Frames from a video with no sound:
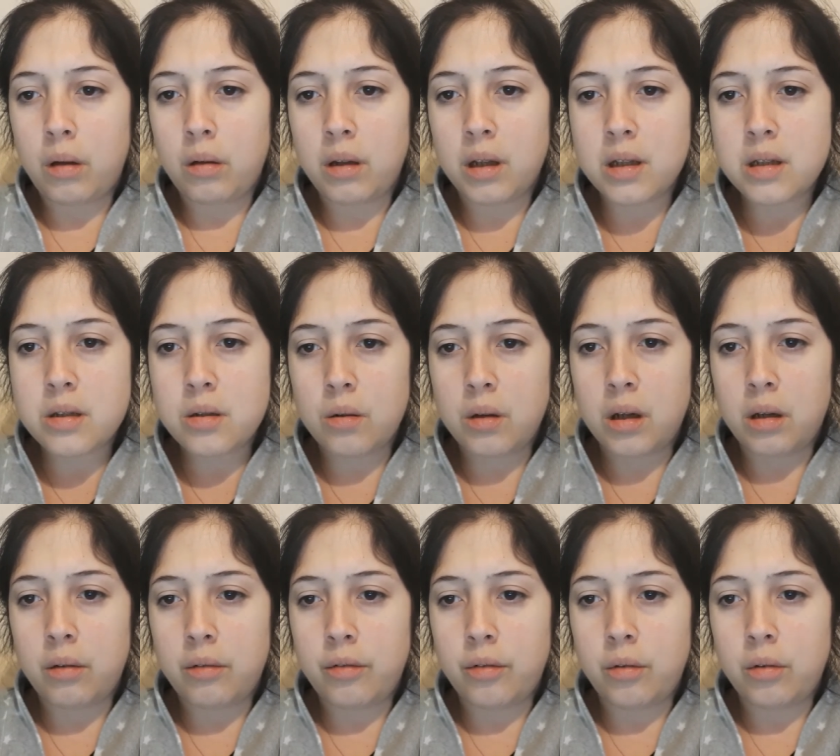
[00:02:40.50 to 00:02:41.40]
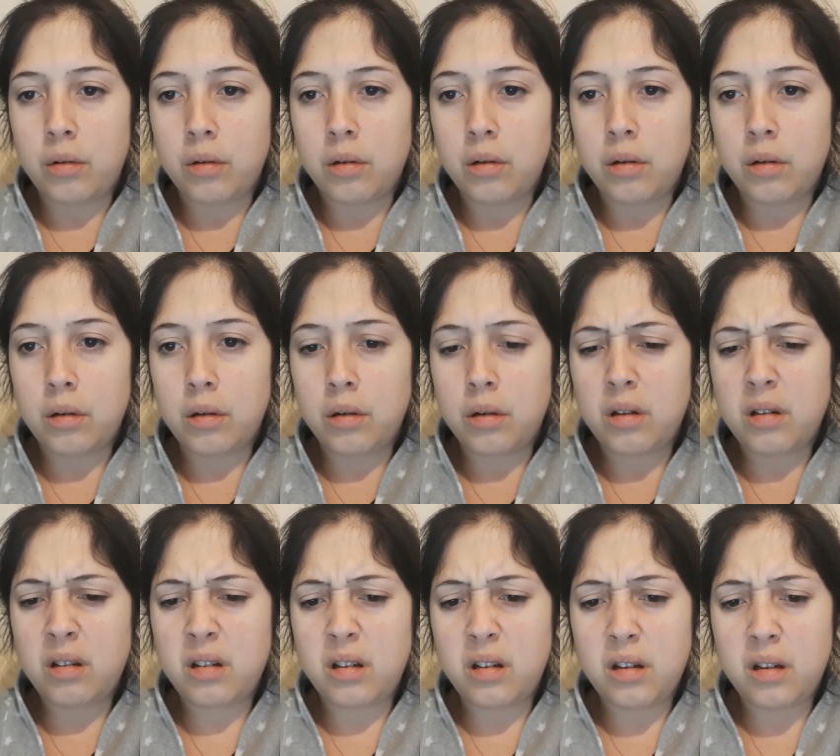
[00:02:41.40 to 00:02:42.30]
that's not helpful.
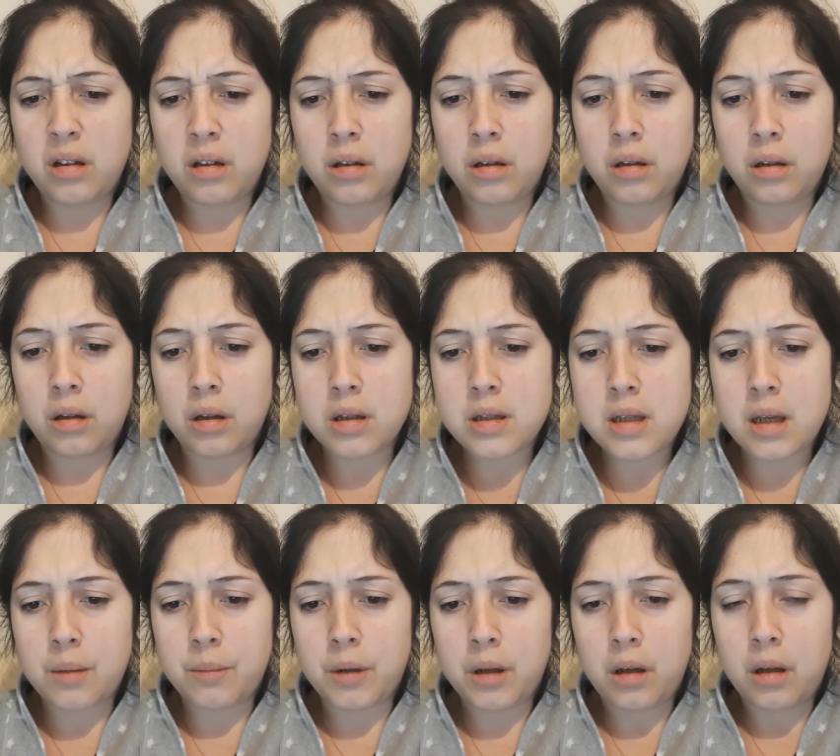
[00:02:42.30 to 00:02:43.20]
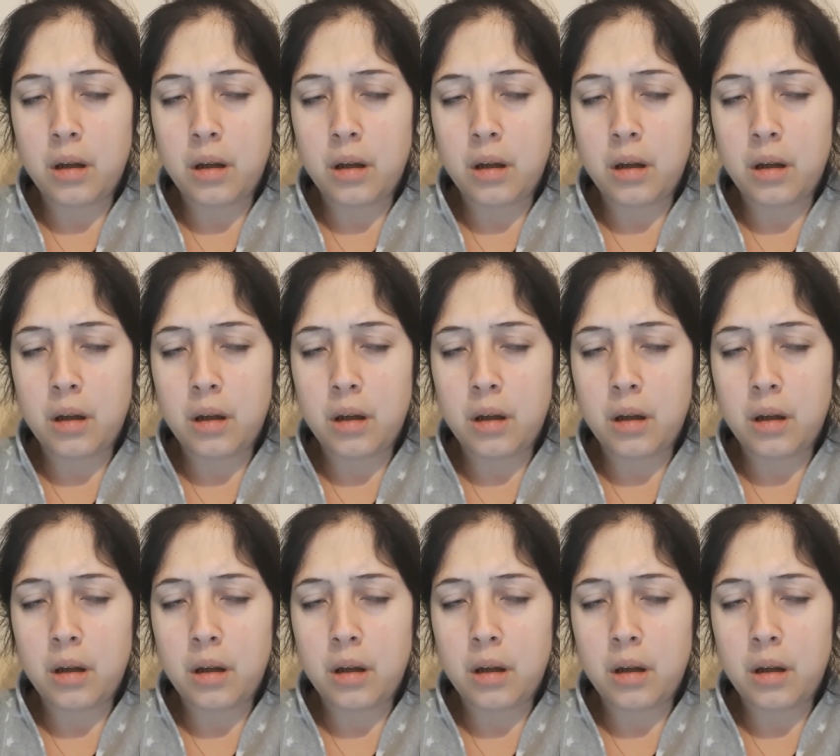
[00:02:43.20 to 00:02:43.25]
Except